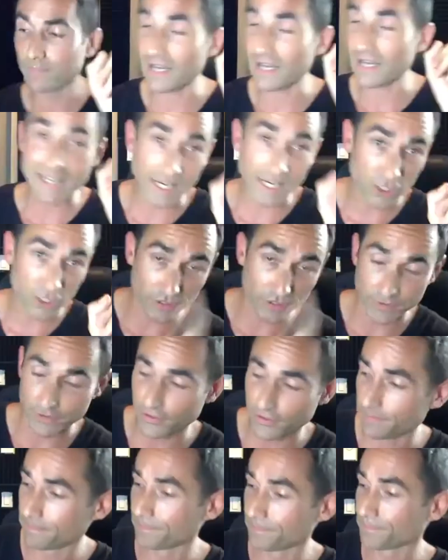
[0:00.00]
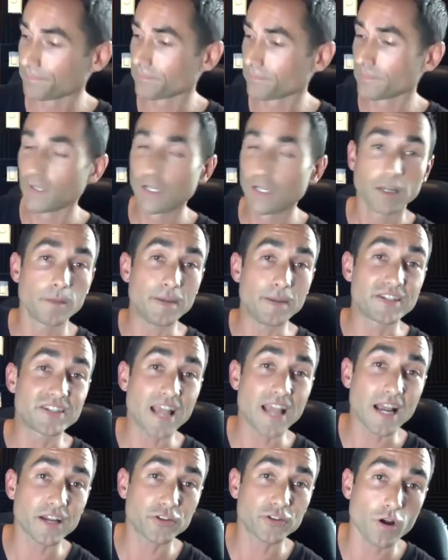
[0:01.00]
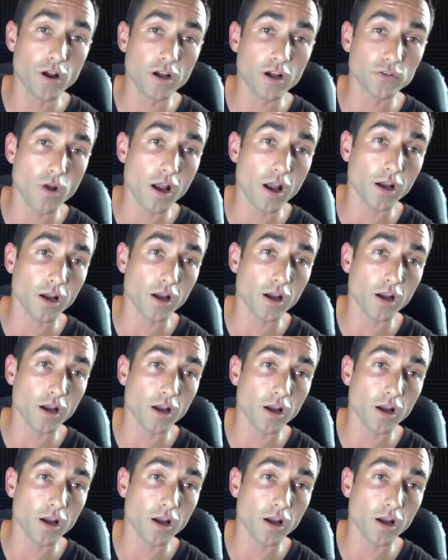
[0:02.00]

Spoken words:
addictions. It could be sex, drugs, rock and roll,